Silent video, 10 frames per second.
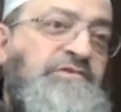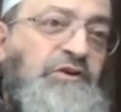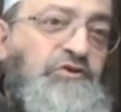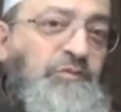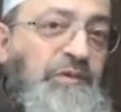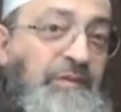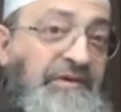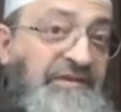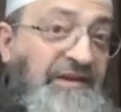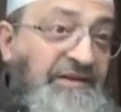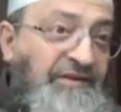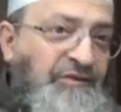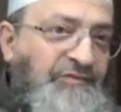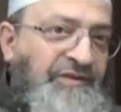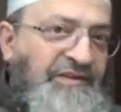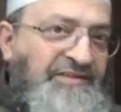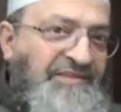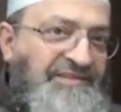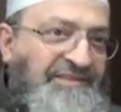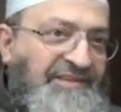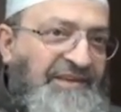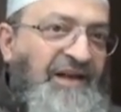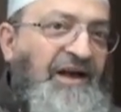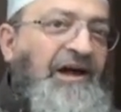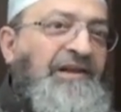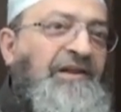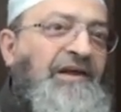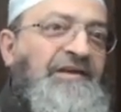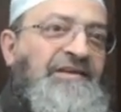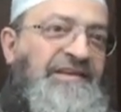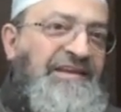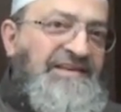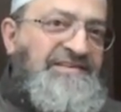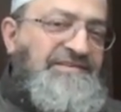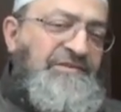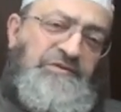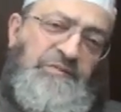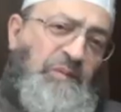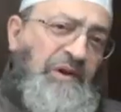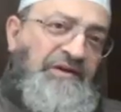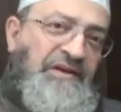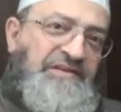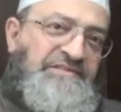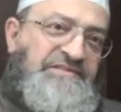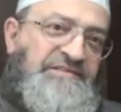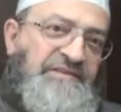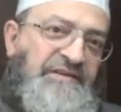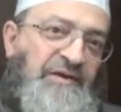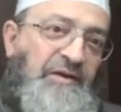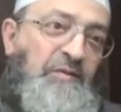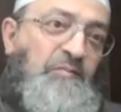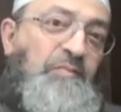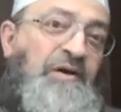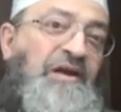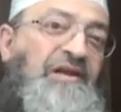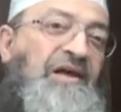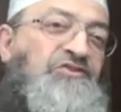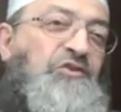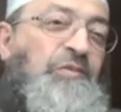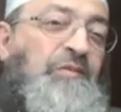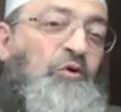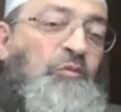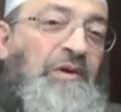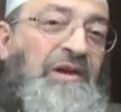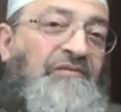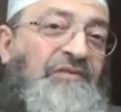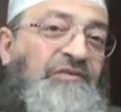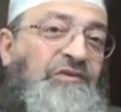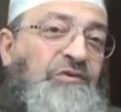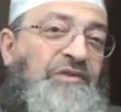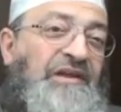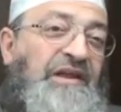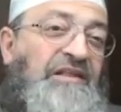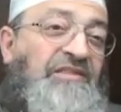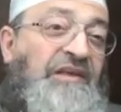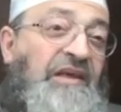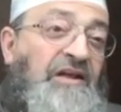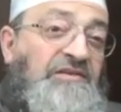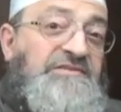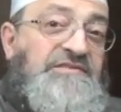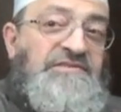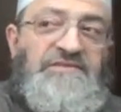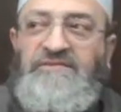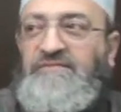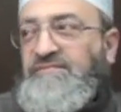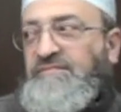So I should be maintaining your faith. Allah, yes, those people are nice, but Allah should be more beloved to you than anything else.